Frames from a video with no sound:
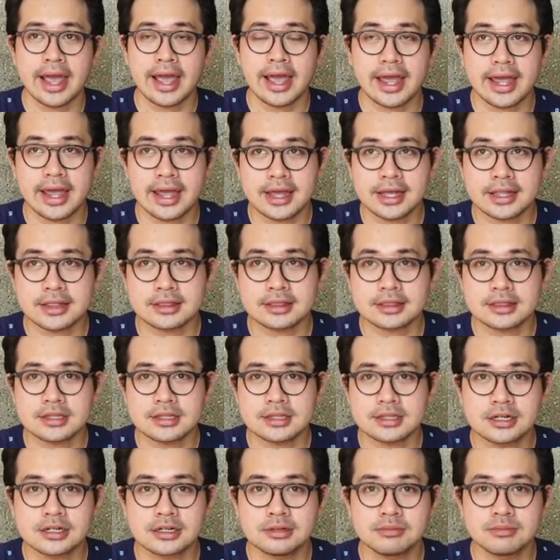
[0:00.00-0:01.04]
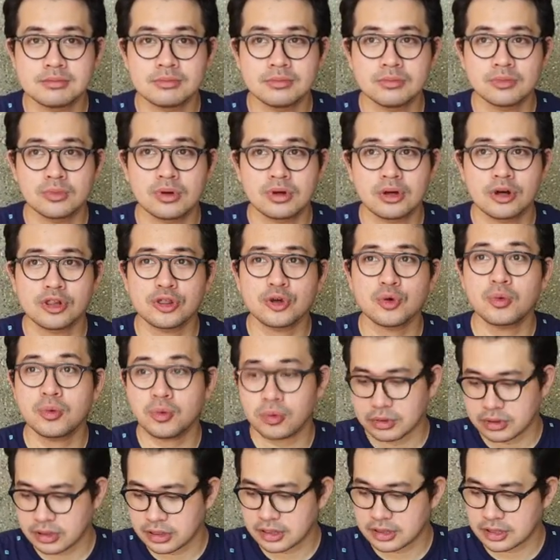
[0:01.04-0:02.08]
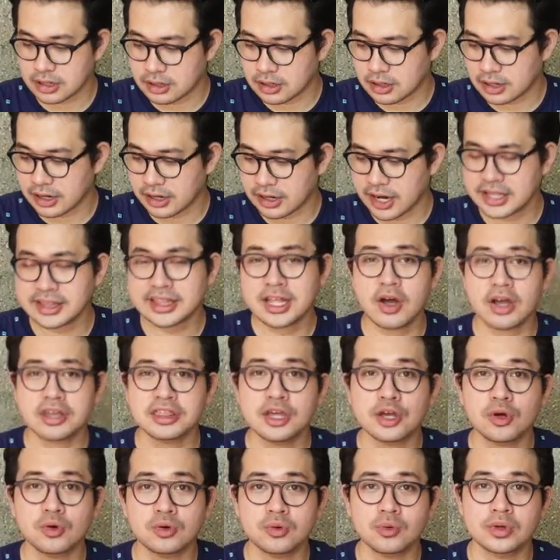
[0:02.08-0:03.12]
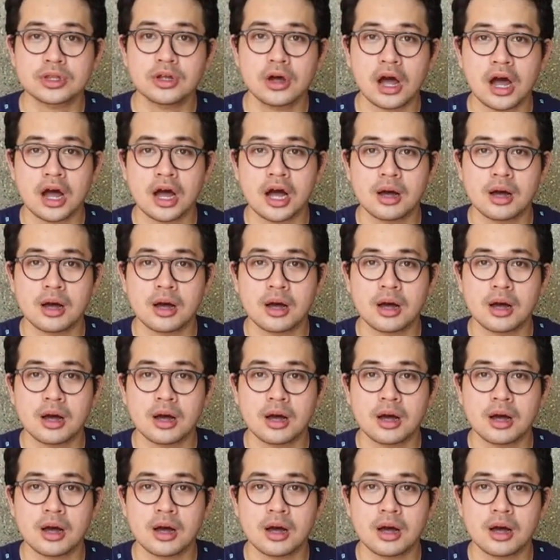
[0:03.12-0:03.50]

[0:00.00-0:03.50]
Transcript: And, although right now I think with